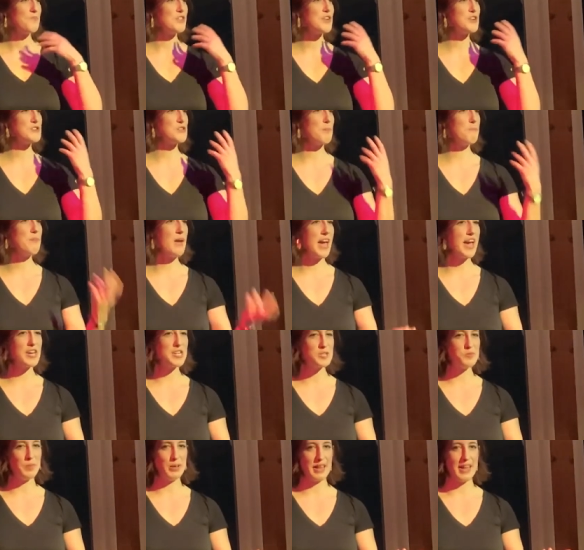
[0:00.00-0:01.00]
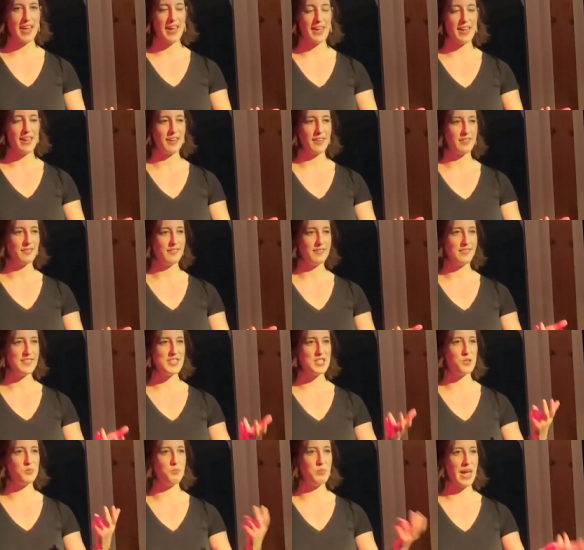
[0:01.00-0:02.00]
There's a band playing.
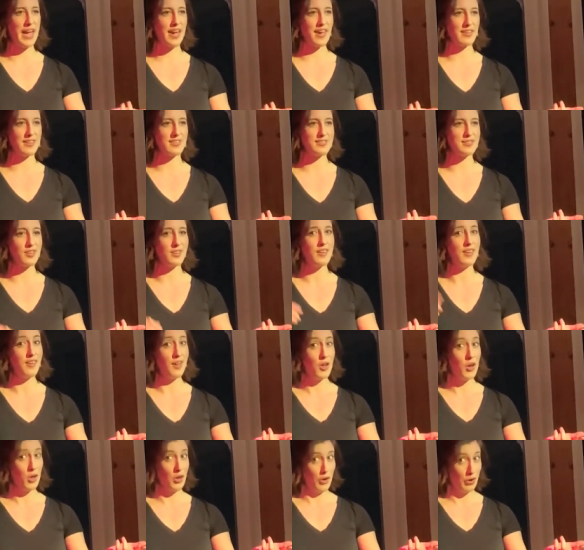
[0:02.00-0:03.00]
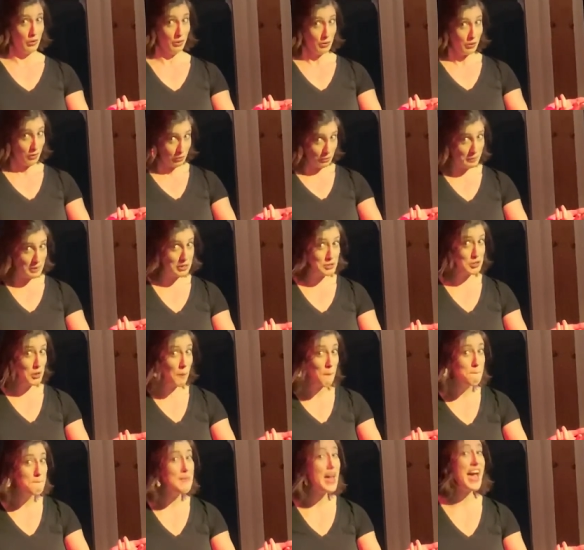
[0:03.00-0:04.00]
This band
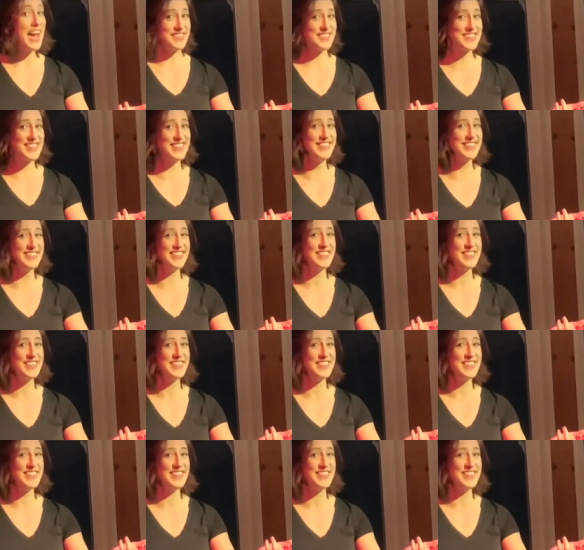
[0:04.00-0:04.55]
Roberto met